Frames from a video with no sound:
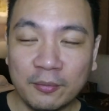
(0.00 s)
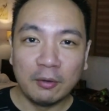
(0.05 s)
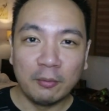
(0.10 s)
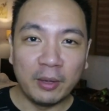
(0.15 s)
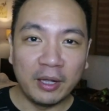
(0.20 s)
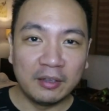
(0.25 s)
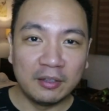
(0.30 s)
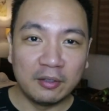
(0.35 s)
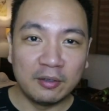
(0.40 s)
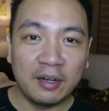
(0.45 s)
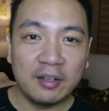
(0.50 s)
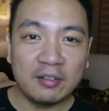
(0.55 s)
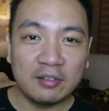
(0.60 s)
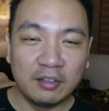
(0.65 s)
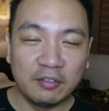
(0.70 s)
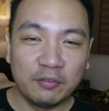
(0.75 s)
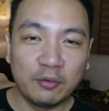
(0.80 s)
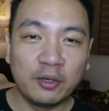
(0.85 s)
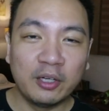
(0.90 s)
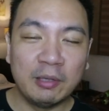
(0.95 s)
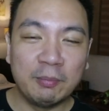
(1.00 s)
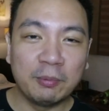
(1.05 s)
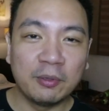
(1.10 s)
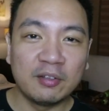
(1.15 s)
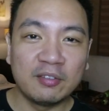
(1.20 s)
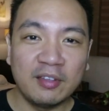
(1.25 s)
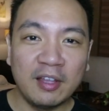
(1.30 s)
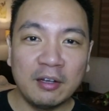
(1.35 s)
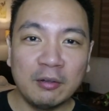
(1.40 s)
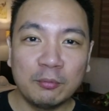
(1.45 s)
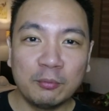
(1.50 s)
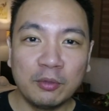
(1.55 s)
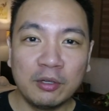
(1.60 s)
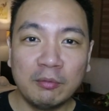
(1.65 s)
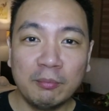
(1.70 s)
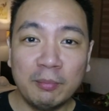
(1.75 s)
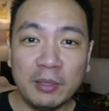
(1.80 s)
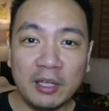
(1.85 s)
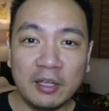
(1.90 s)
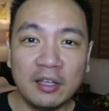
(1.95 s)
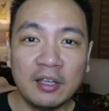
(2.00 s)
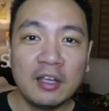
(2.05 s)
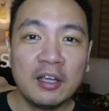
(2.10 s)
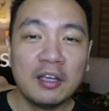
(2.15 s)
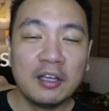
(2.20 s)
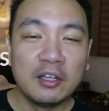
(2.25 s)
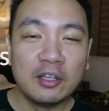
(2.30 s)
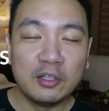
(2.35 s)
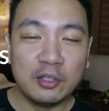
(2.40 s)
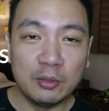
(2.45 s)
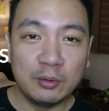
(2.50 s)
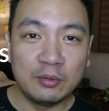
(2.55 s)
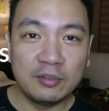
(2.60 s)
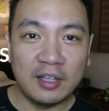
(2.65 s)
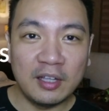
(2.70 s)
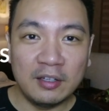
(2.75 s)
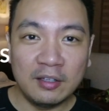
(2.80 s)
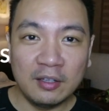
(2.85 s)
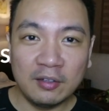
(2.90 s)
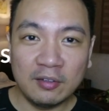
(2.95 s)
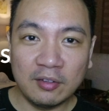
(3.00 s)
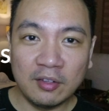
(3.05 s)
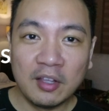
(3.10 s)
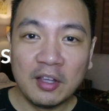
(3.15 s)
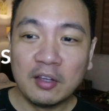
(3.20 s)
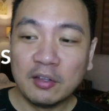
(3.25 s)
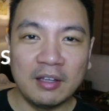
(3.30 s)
while the rest, the 40%, would be new tenants.